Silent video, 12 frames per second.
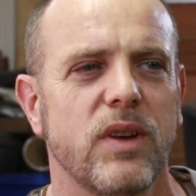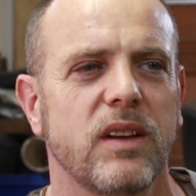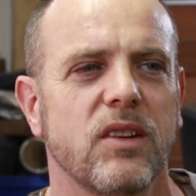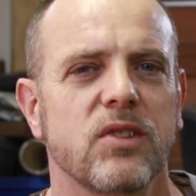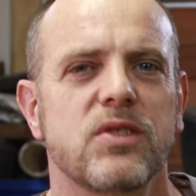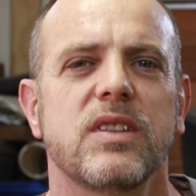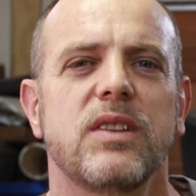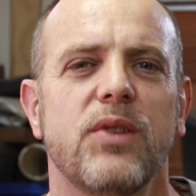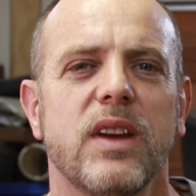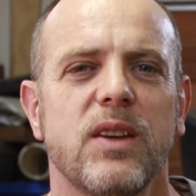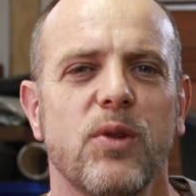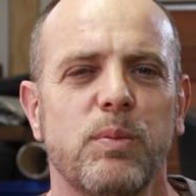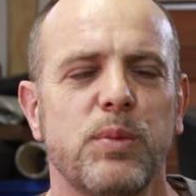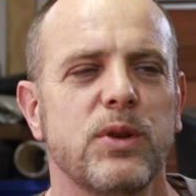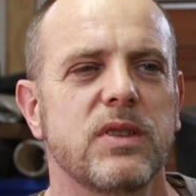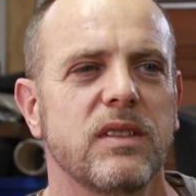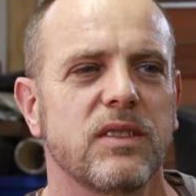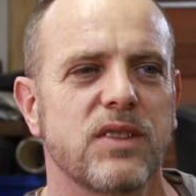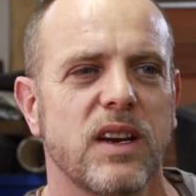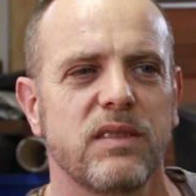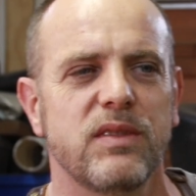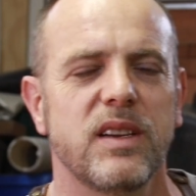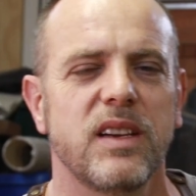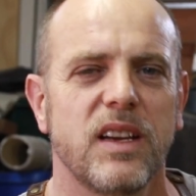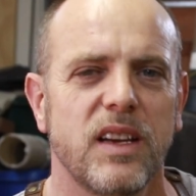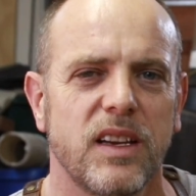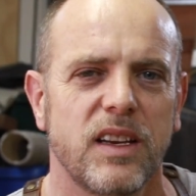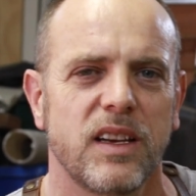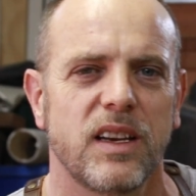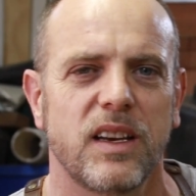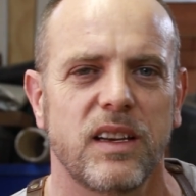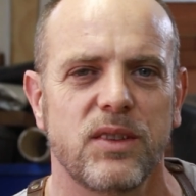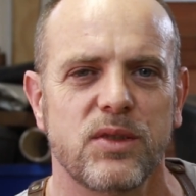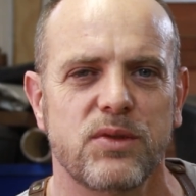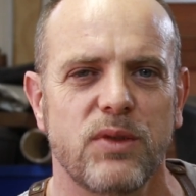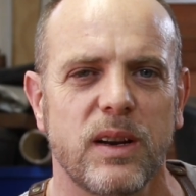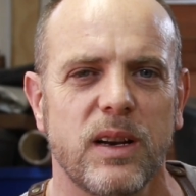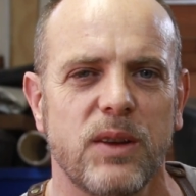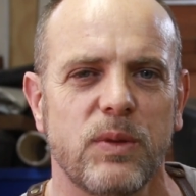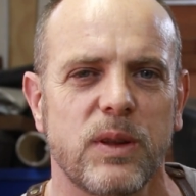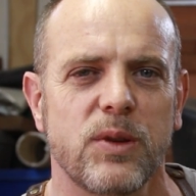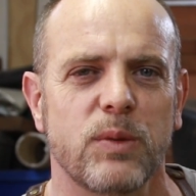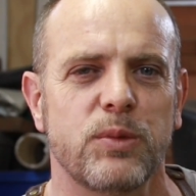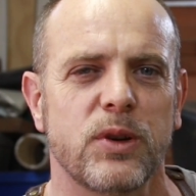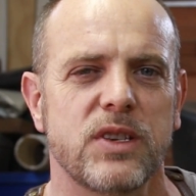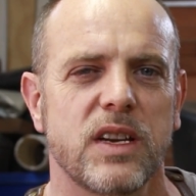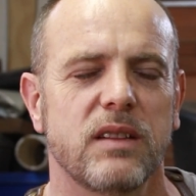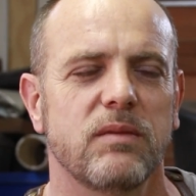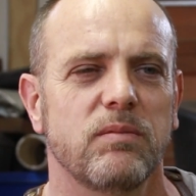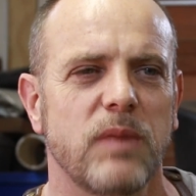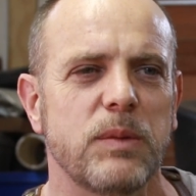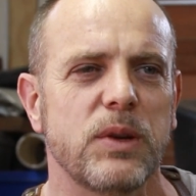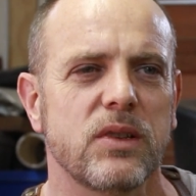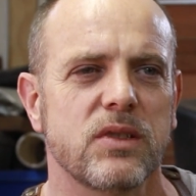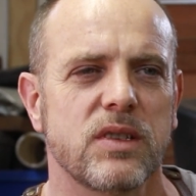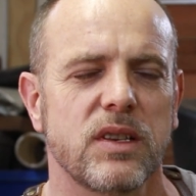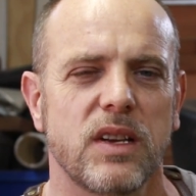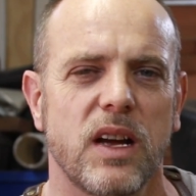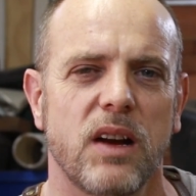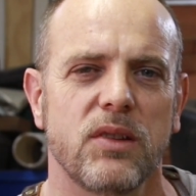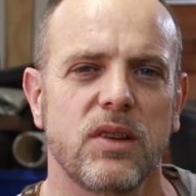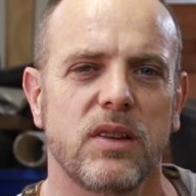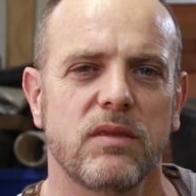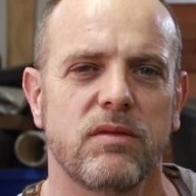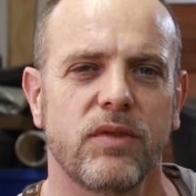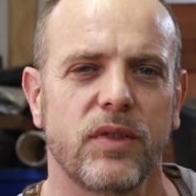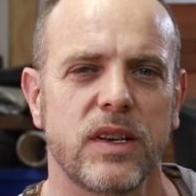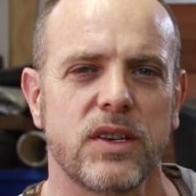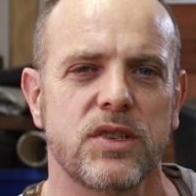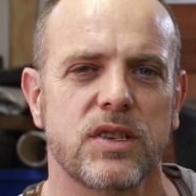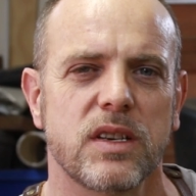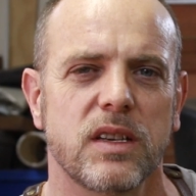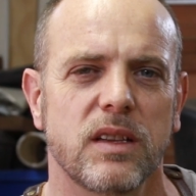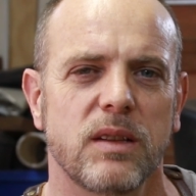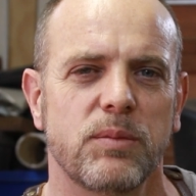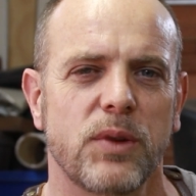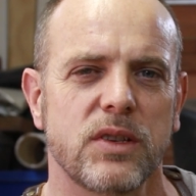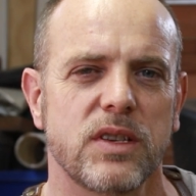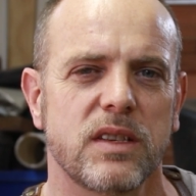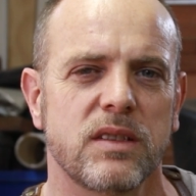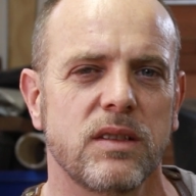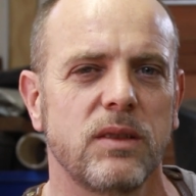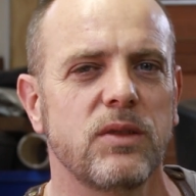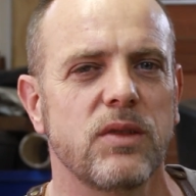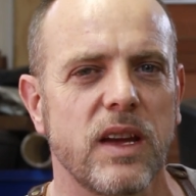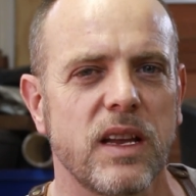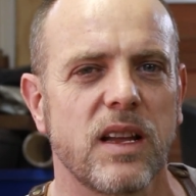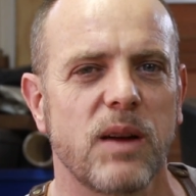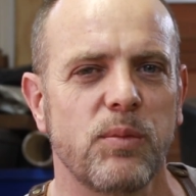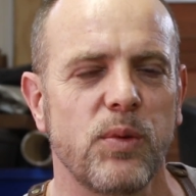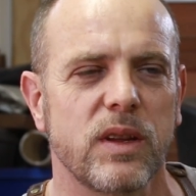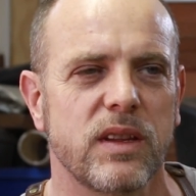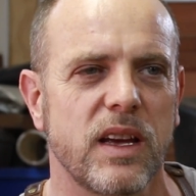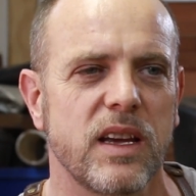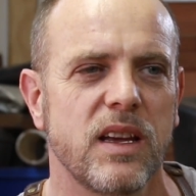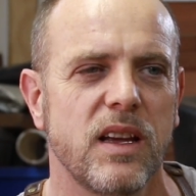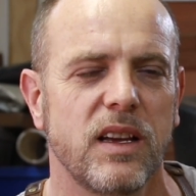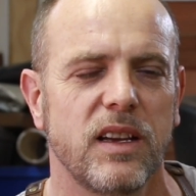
considering your personal safety, and you're struggling with your project, maybe consider how you can finish the project still to end up with a